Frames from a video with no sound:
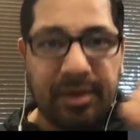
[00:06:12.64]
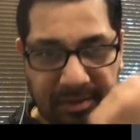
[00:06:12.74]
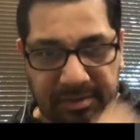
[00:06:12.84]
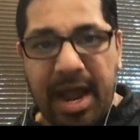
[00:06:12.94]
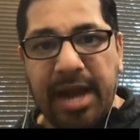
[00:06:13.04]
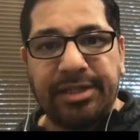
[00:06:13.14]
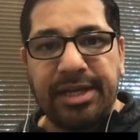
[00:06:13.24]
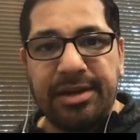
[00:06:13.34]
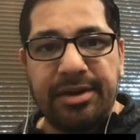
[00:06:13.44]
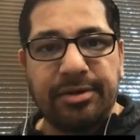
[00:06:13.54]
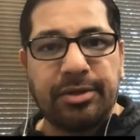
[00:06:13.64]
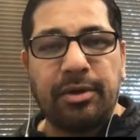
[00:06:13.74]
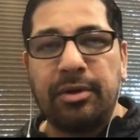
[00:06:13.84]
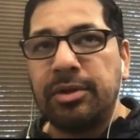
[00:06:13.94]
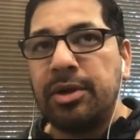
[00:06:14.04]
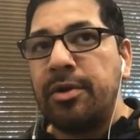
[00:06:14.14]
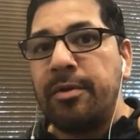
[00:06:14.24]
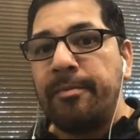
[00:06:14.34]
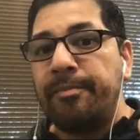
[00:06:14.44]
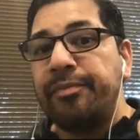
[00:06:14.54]
19 years old,
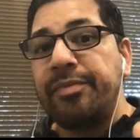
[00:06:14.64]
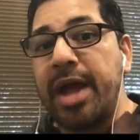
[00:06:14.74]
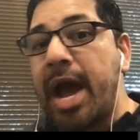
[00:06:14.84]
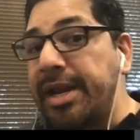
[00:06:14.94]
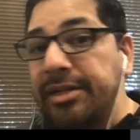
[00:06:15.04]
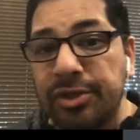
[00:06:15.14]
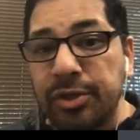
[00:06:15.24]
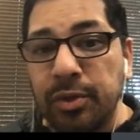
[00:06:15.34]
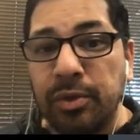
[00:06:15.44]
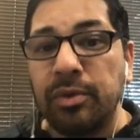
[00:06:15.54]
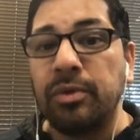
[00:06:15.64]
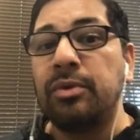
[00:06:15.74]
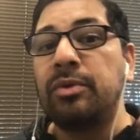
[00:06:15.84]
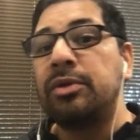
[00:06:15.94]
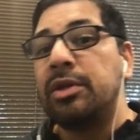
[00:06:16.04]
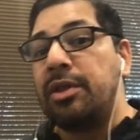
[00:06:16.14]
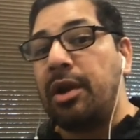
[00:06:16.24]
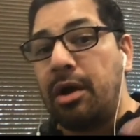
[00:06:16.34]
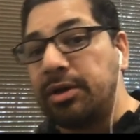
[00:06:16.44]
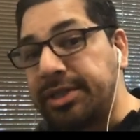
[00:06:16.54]
not in school, the
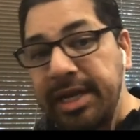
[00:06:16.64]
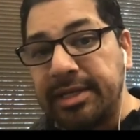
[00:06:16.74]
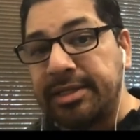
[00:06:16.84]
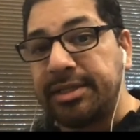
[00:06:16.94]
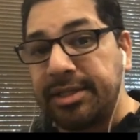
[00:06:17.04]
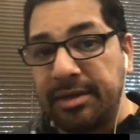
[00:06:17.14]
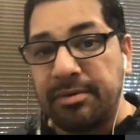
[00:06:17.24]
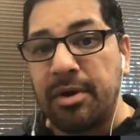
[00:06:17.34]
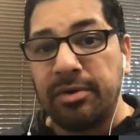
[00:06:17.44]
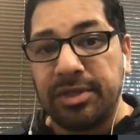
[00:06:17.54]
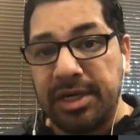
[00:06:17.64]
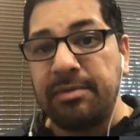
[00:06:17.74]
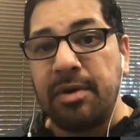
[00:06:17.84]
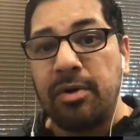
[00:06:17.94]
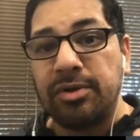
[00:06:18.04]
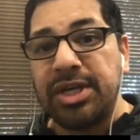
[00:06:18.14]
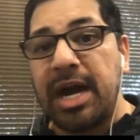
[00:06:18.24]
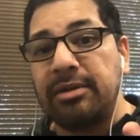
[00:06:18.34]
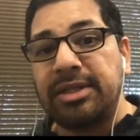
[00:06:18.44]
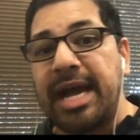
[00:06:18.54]
law says zero
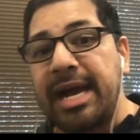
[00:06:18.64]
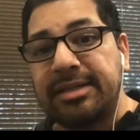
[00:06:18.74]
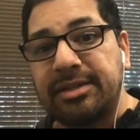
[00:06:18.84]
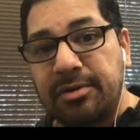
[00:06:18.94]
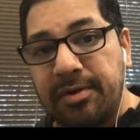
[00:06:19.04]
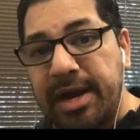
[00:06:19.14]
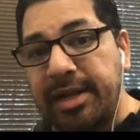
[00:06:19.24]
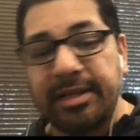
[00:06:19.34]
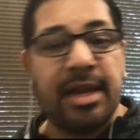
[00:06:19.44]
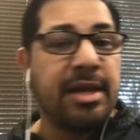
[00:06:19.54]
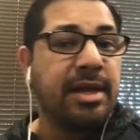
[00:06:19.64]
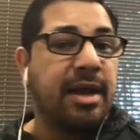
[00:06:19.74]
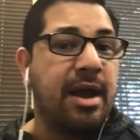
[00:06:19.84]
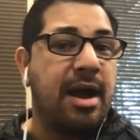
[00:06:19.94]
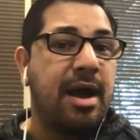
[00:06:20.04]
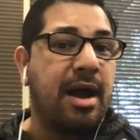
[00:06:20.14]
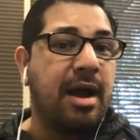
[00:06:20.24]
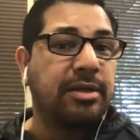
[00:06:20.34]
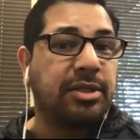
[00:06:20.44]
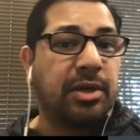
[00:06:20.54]
child tax credit.
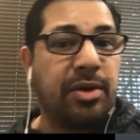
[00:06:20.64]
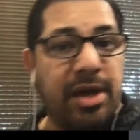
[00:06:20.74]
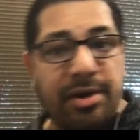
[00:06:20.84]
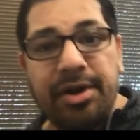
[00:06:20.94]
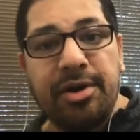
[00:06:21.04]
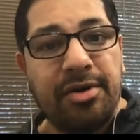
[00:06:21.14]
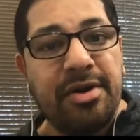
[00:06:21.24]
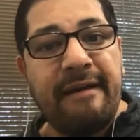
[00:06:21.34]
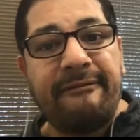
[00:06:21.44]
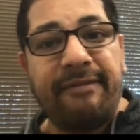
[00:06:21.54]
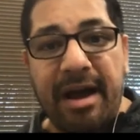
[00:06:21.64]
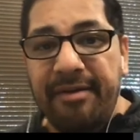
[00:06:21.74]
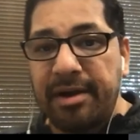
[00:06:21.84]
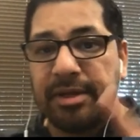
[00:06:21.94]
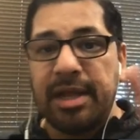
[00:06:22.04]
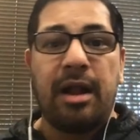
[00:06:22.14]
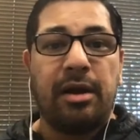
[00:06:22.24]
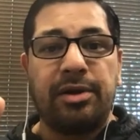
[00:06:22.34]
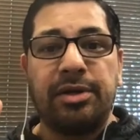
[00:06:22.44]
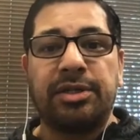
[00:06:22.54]
So here you go. You have
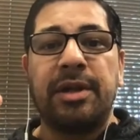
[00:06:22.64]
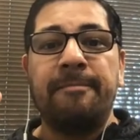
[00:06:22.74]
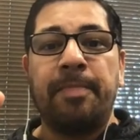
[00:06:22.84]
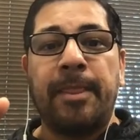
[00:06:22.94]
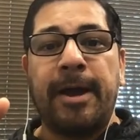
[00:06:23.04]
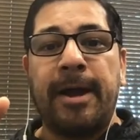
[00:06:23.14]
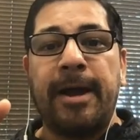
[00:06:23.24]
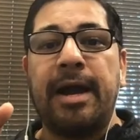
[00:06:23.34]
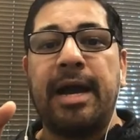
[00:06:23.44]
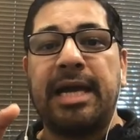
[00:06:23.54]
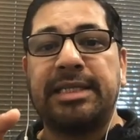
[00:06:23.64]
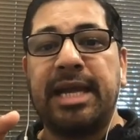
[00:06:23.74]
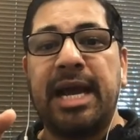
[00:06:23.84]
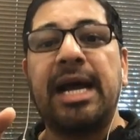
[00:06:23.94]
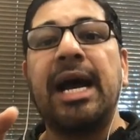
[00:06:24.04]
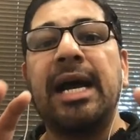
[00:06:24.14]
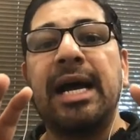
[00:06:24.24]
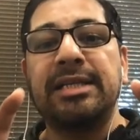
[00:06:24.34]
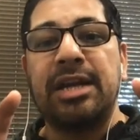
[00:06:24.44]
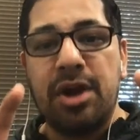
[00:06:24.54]
$500 as
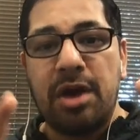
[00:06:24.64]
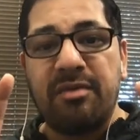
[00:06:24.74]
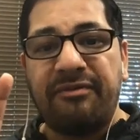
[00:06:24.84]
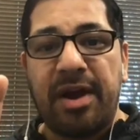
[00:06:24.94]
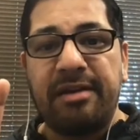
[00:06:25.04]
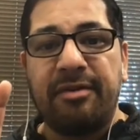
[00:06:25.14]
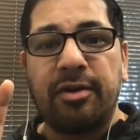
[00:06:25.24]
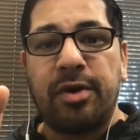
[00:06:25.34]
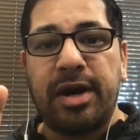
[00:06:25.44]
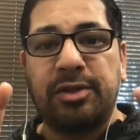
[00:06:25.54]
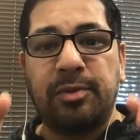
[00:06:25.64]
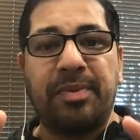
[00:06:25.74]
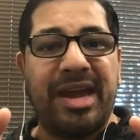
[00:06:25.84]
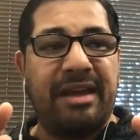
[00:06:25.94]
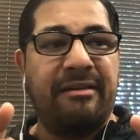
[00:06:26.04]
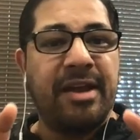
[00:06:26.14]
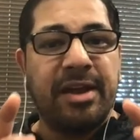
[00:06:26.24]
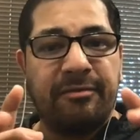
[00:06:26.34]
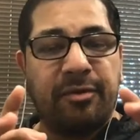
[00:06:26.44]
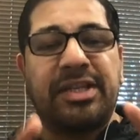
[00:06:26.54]
a non-refundable credit to pay
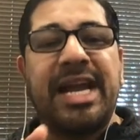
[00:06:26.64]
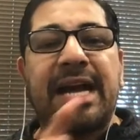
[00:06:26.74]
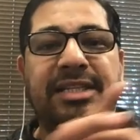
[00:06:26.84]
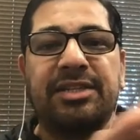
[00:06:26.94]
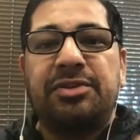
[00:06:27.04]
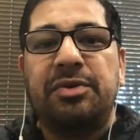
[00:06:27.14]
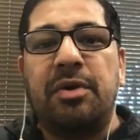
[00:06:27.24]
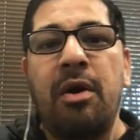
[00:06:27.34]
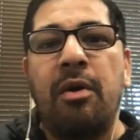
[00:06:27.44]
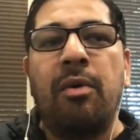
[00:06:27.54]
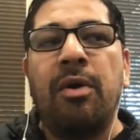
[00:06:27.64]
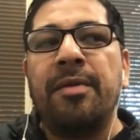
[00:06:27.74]
for taxes you owe.